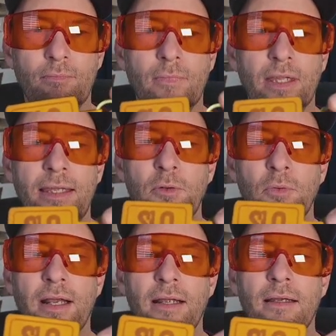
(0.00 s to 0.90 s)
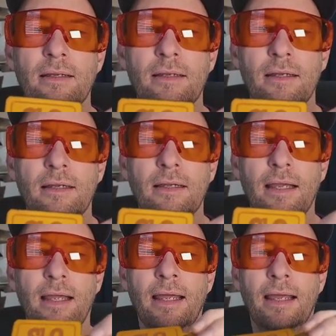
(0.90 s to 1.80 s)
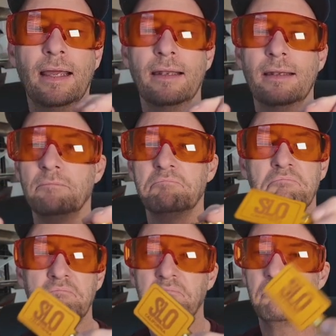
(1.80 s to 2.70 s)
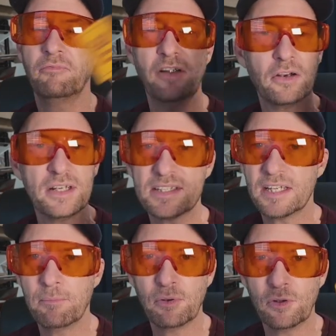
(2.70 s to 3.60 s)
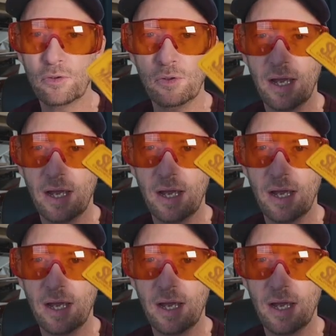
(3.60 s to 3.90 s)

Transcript: key ring, and very simple.